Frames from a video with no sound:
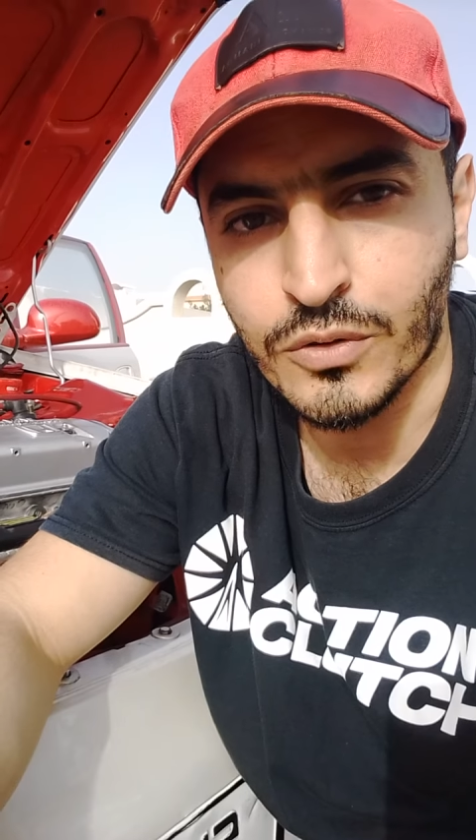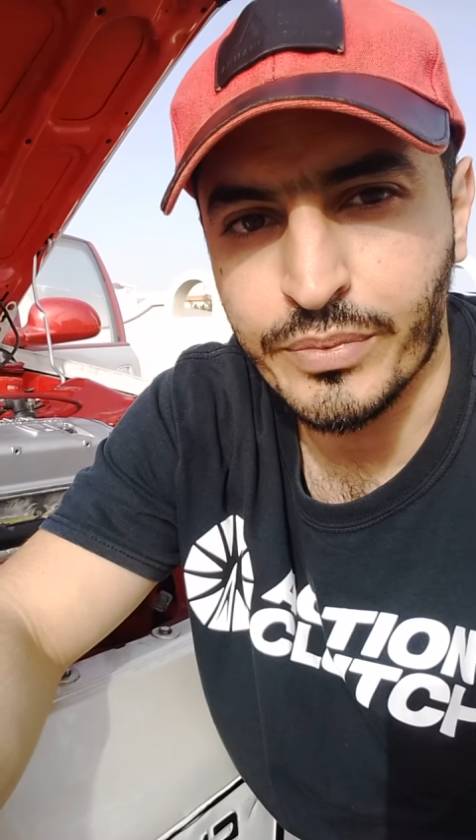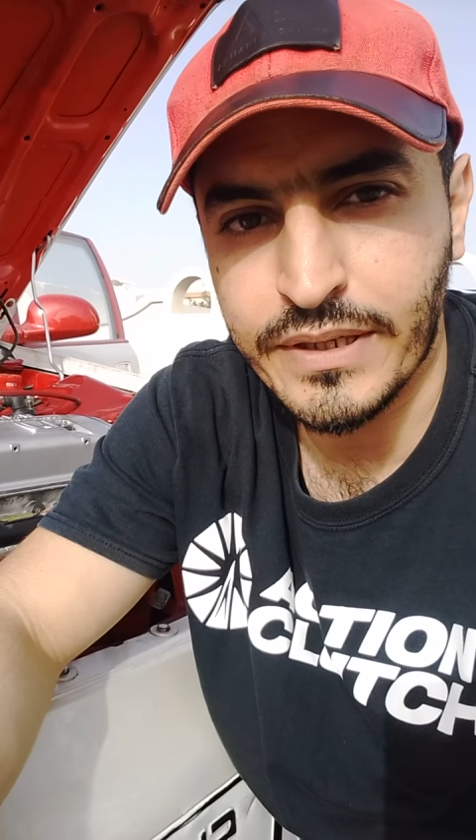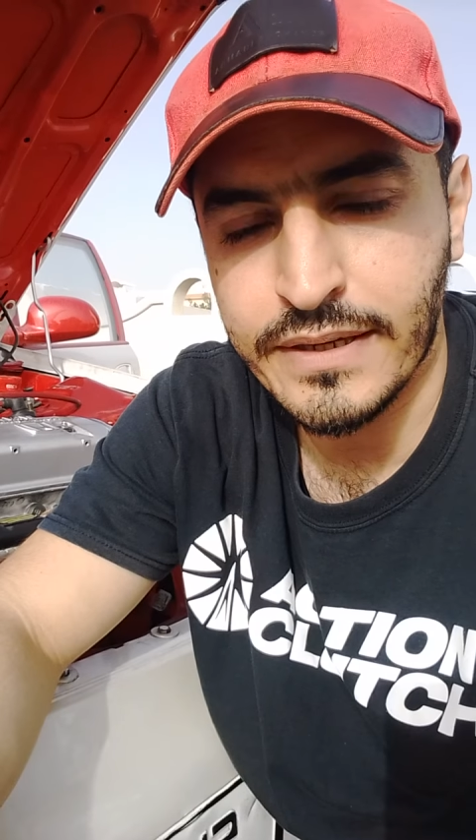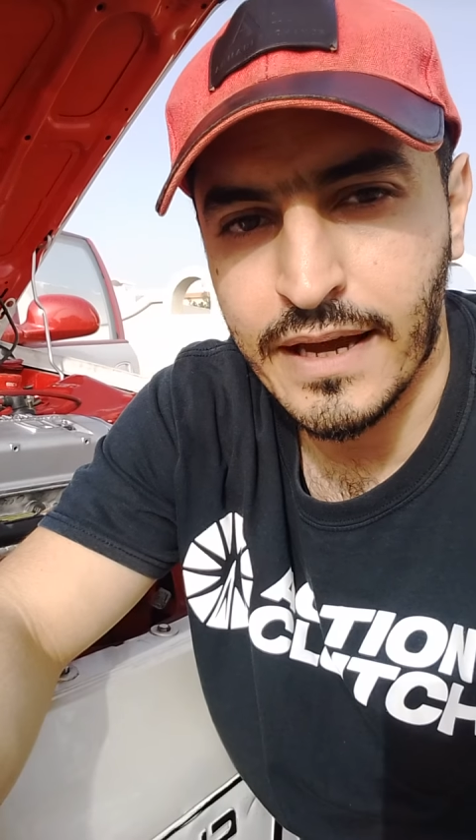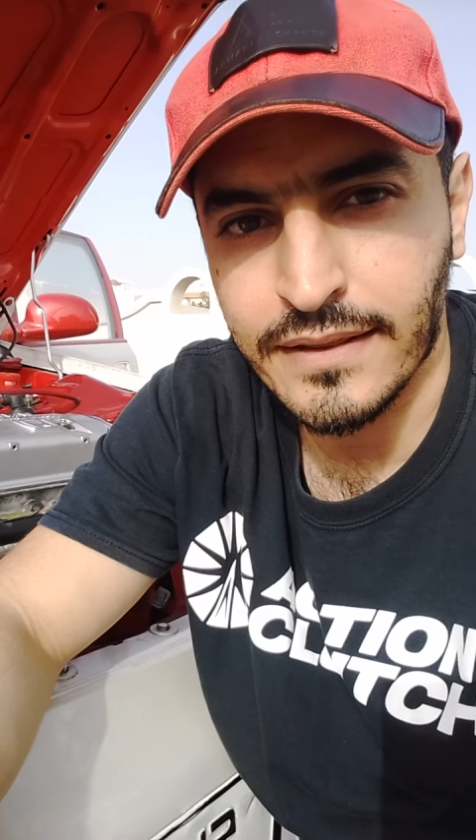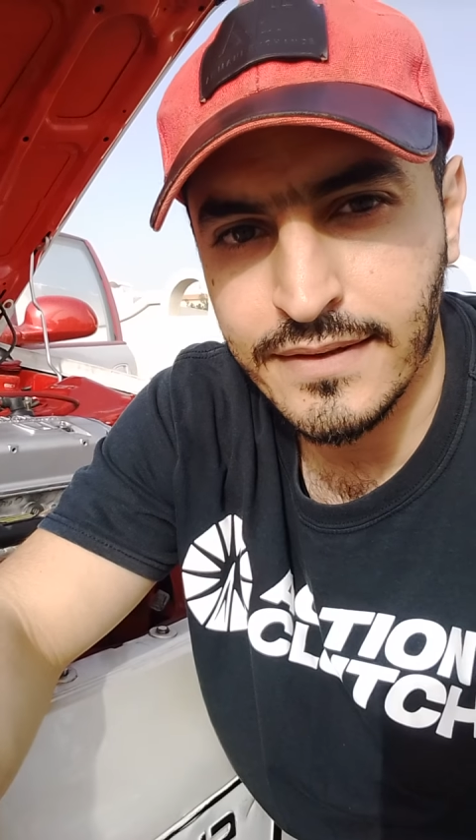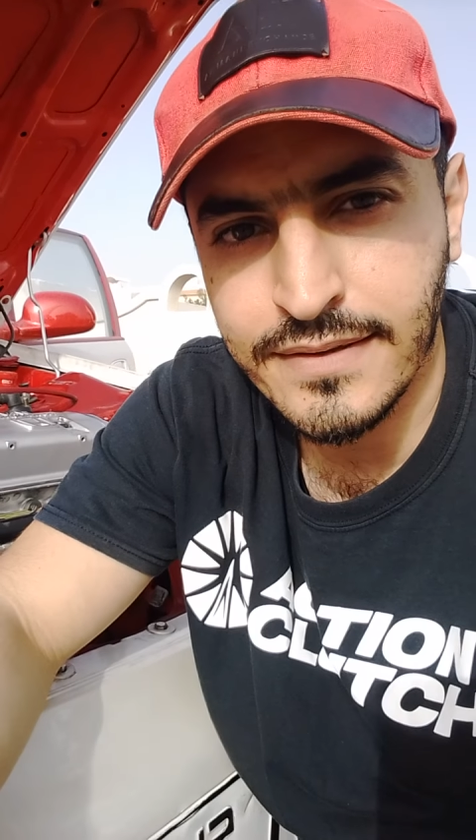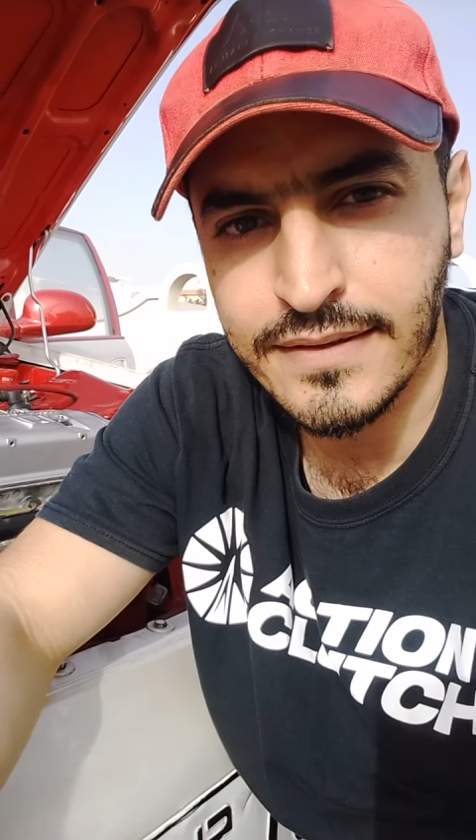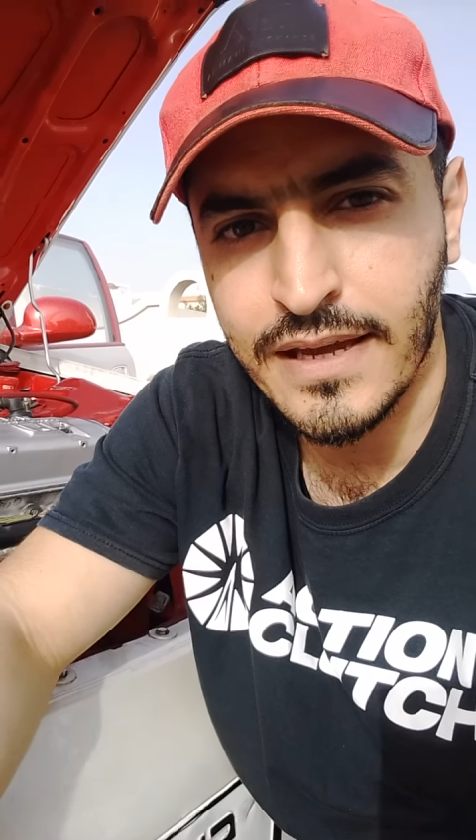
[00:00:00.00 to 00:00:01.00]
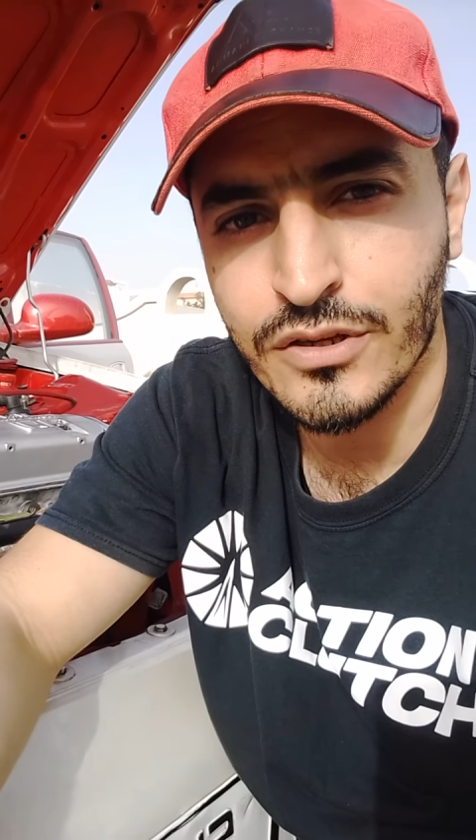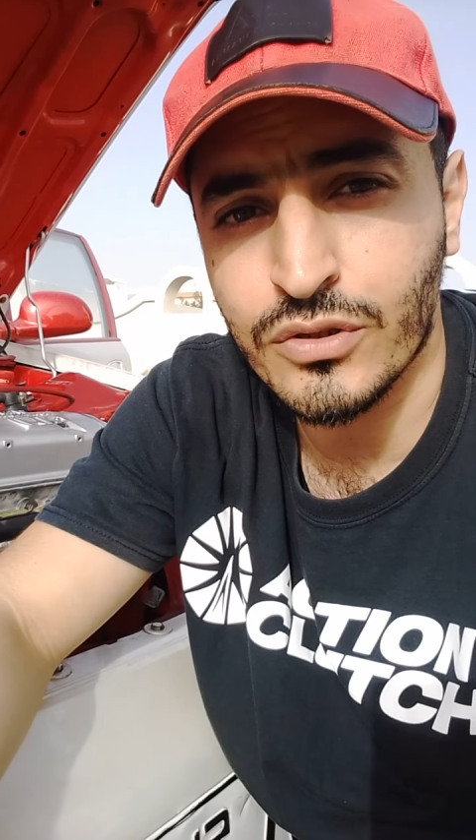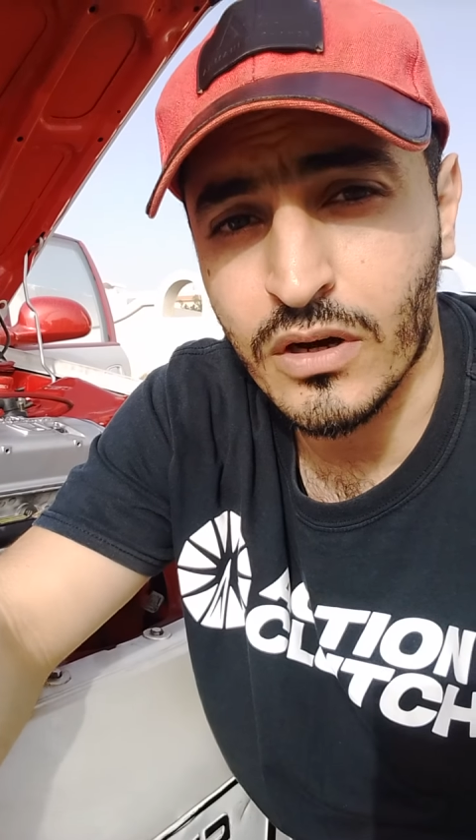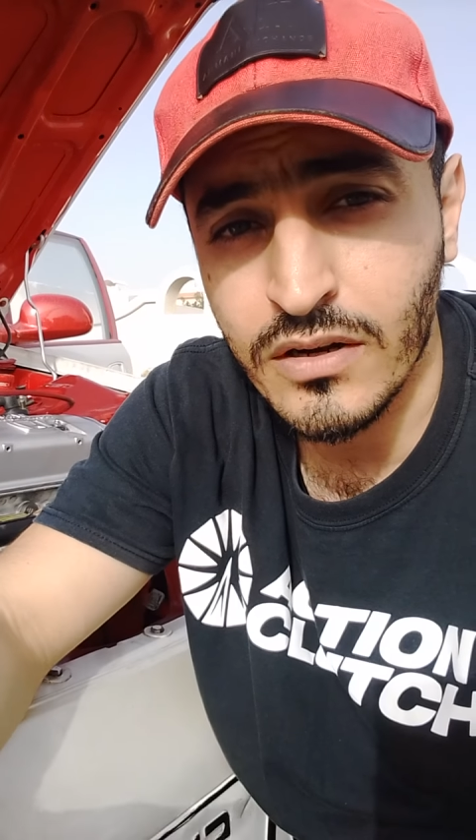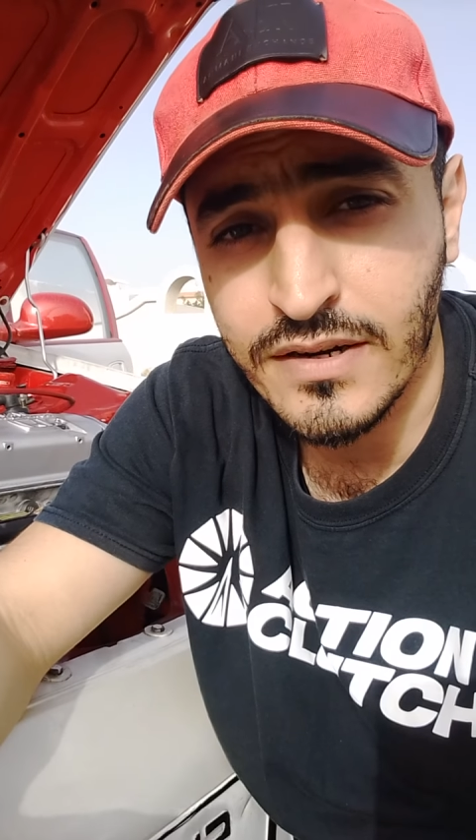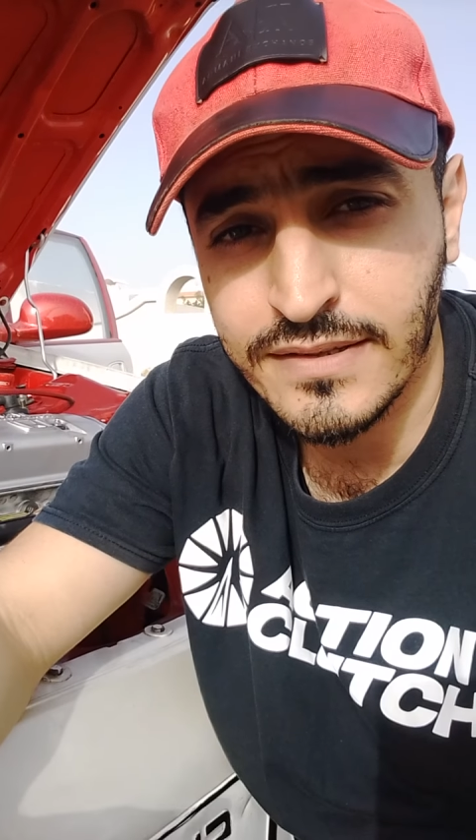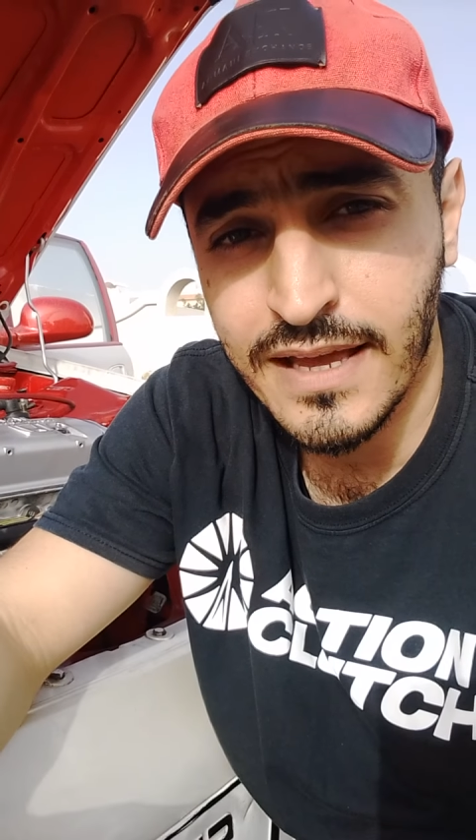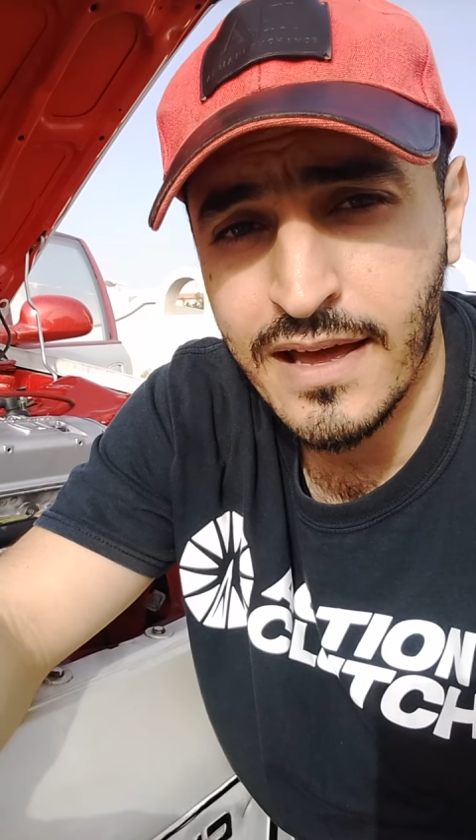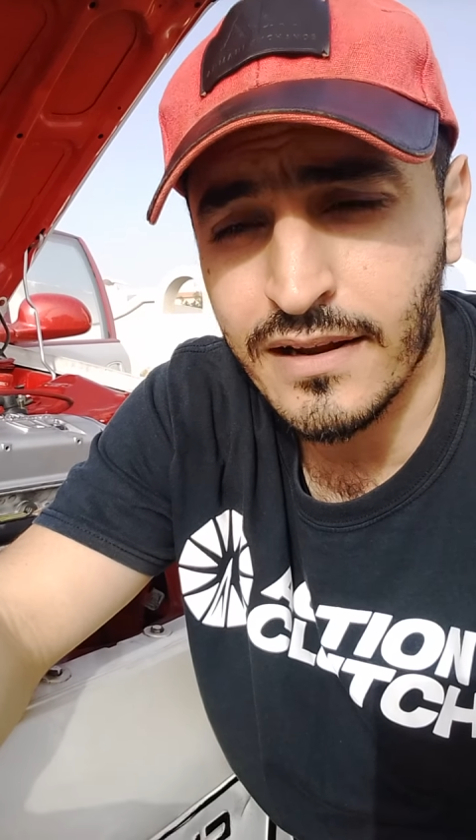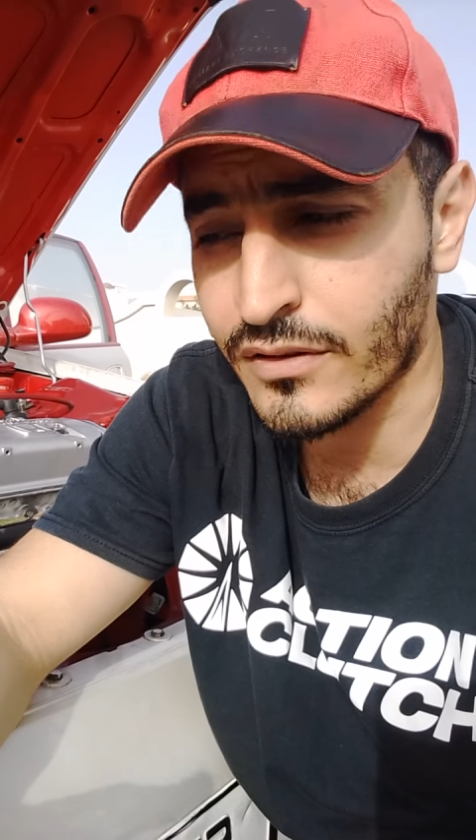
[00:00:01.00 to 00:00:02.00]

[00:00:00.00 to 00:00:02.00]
be at this stage, to understand